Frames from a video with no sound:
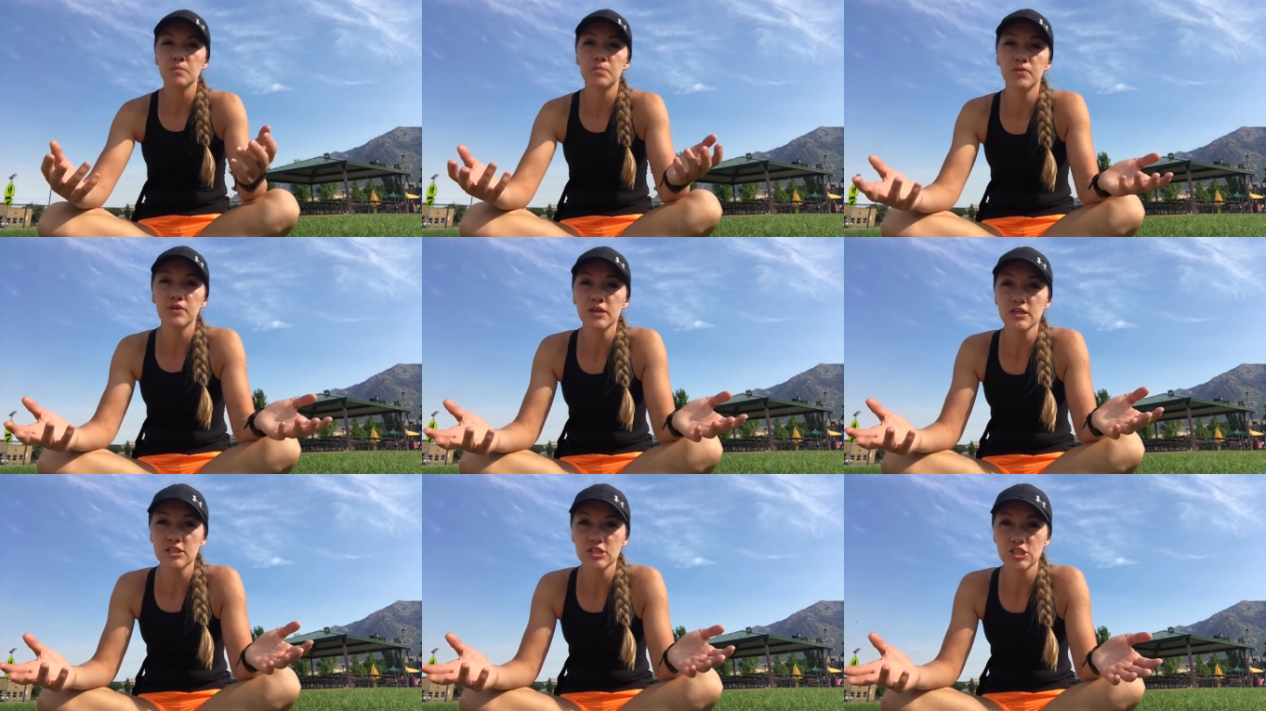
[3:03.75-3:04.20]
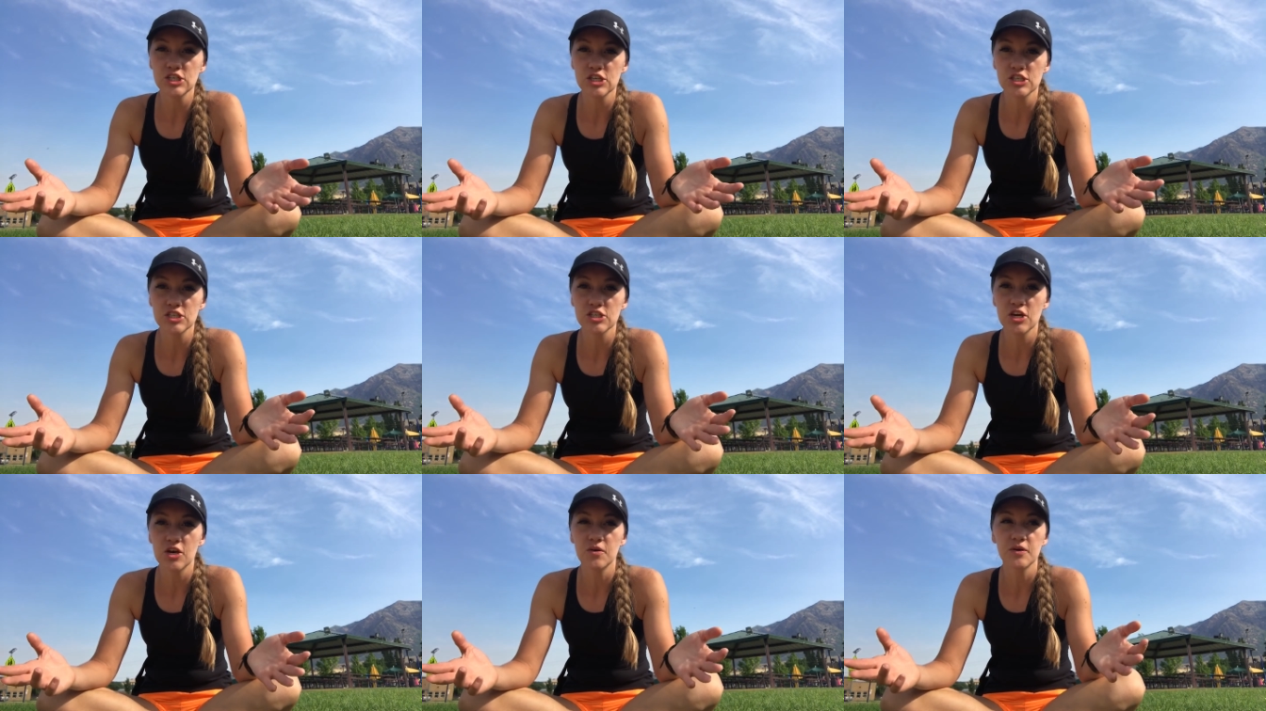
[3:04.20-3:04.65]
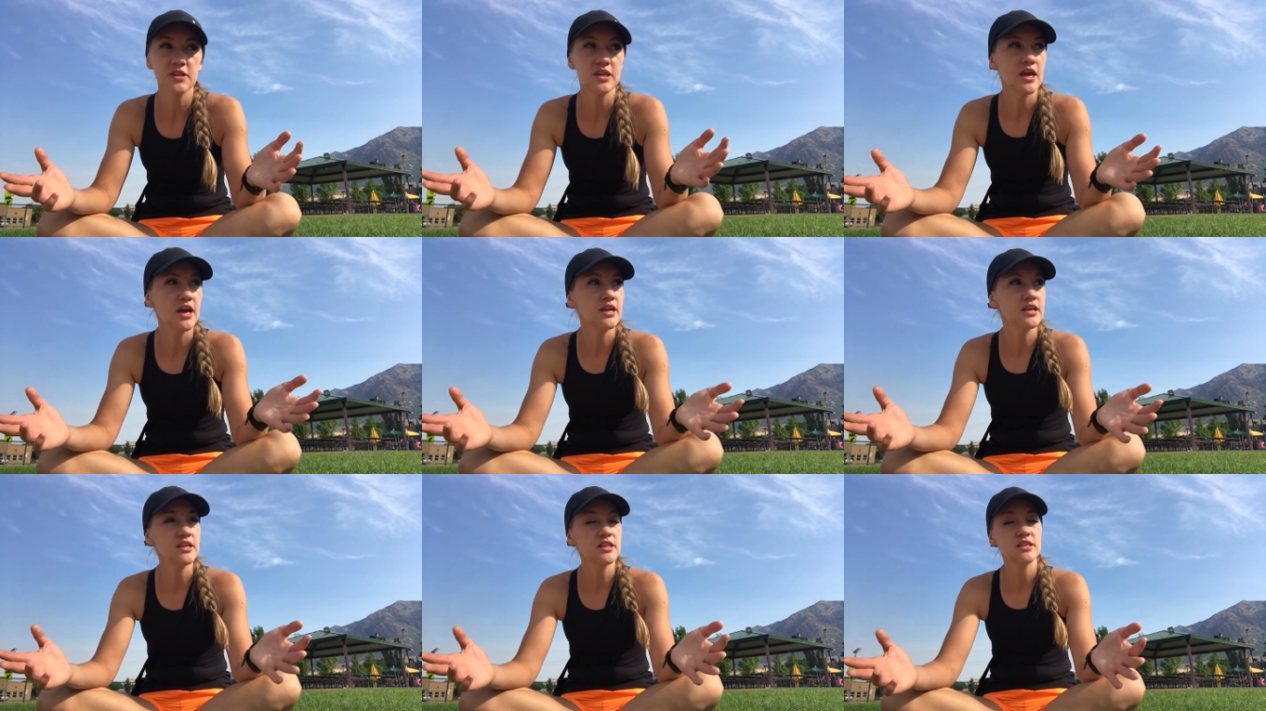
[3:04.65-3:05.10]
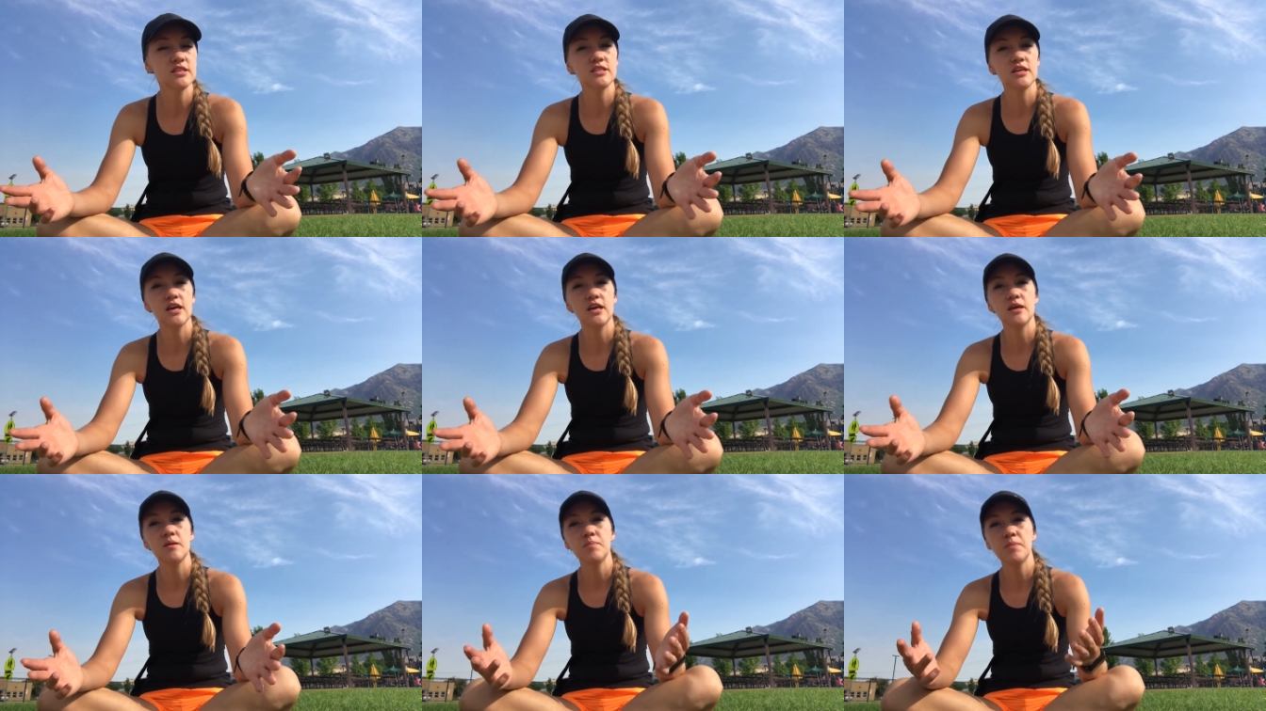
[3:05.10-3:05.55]
please just know at the end of the
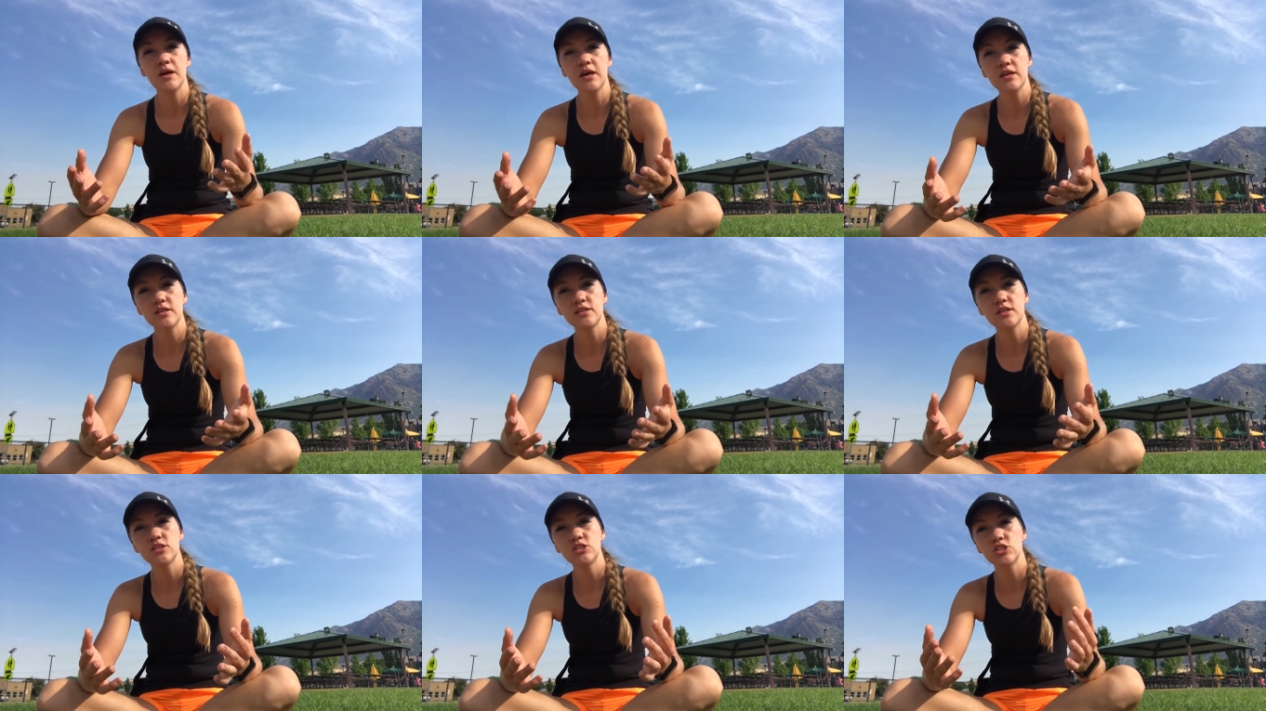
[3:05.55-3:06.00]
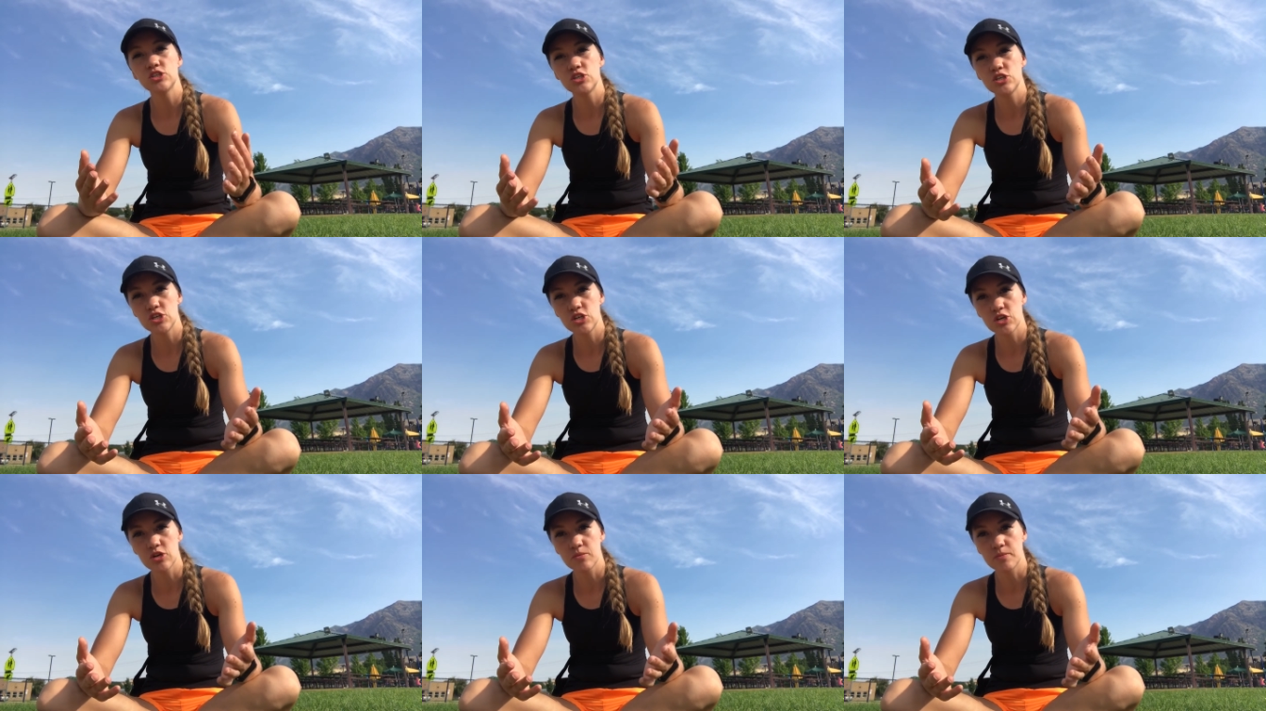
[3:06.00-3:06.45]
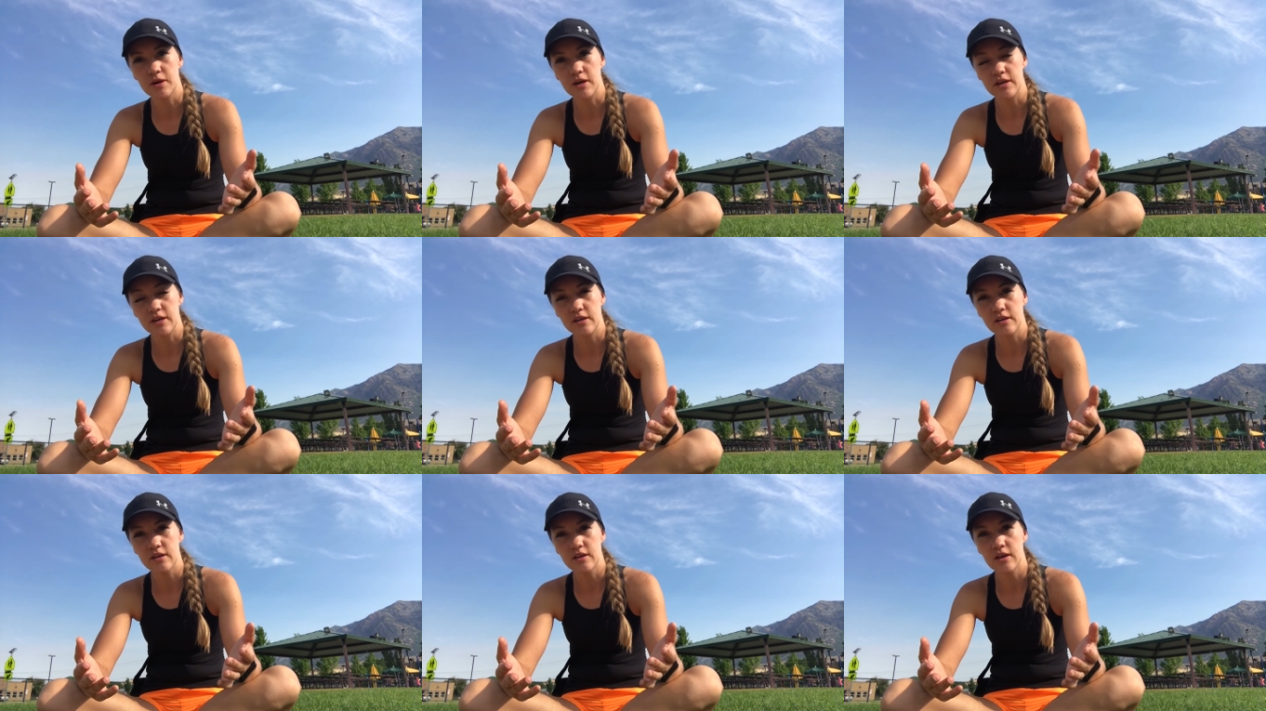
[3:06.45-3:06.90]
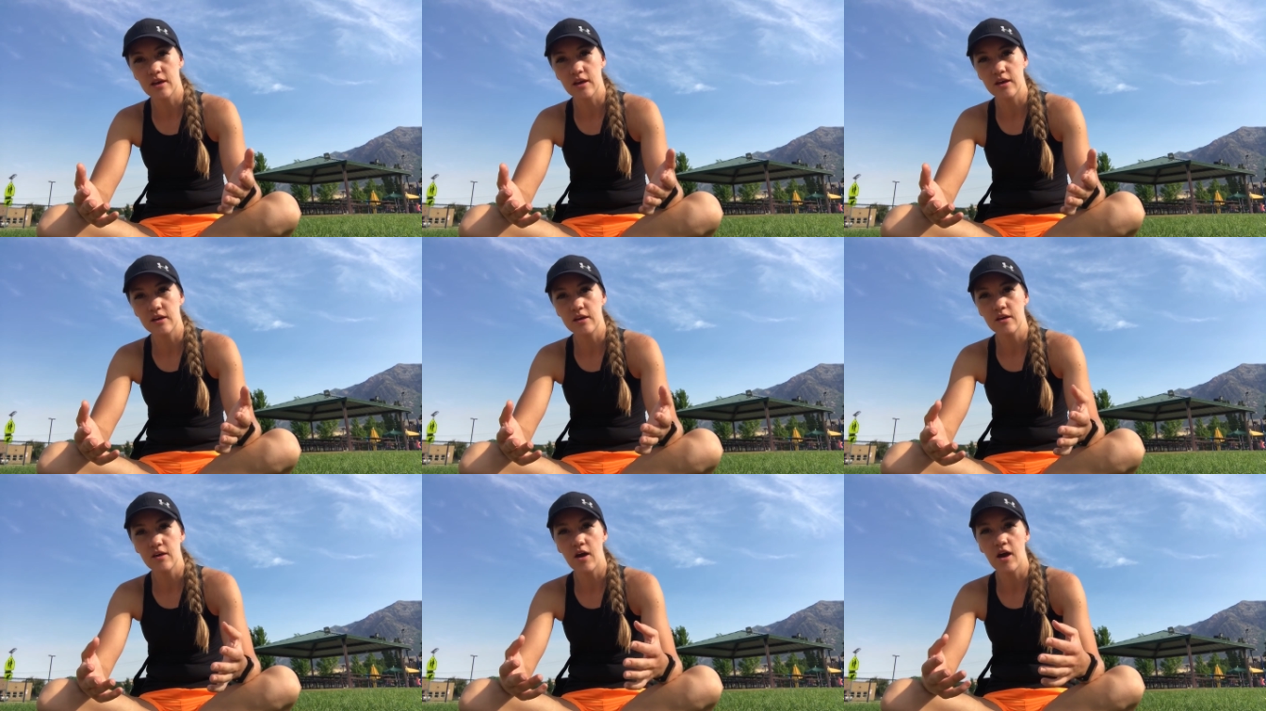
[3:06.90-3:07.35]
day, pay attention to your body,
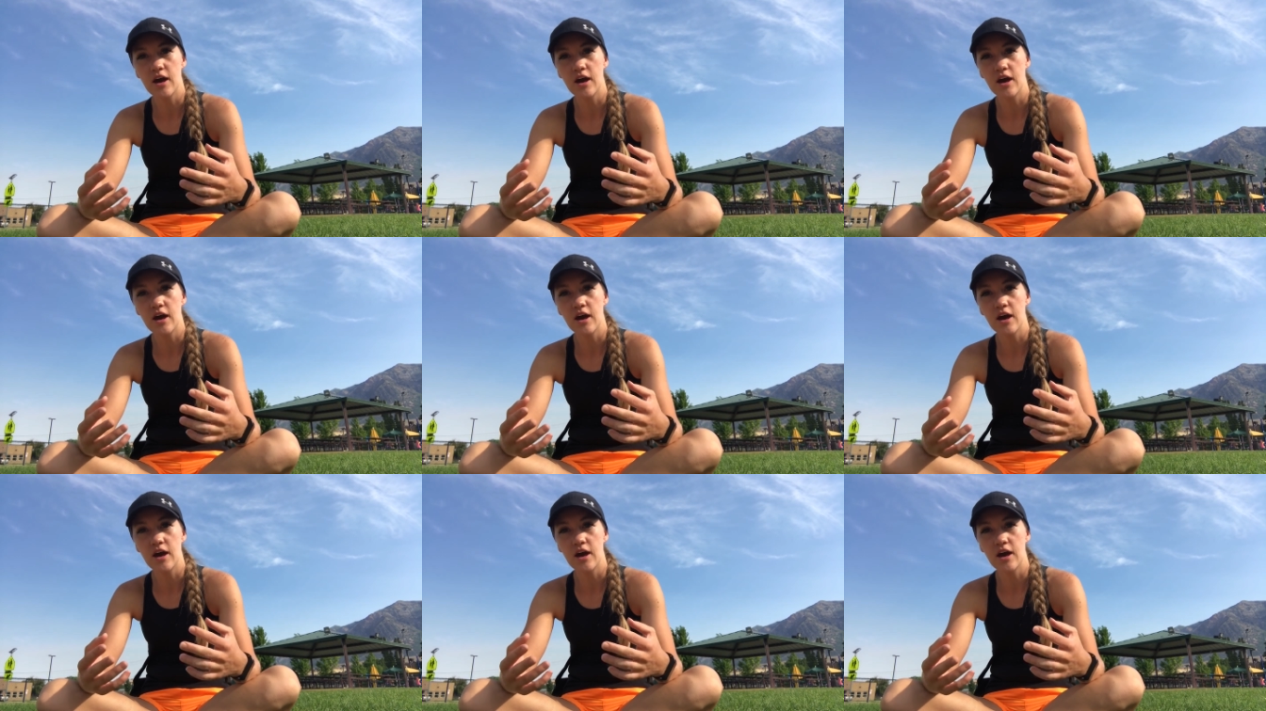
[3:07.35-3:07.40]
okay?